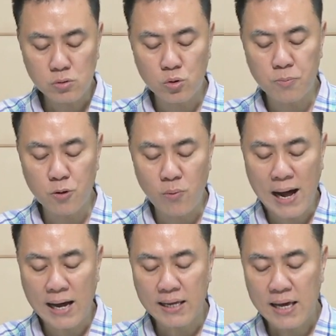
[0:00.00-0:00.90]
to
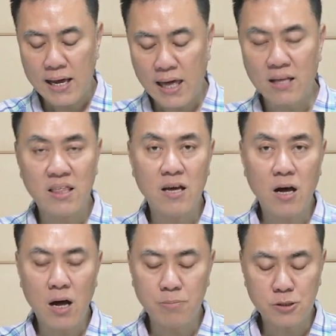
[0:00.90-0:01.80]
provide healthier
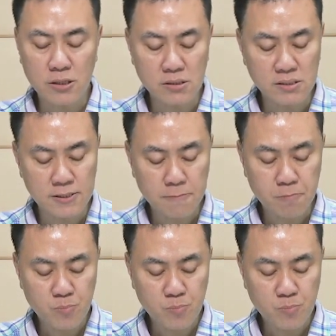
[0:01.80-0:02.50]
options.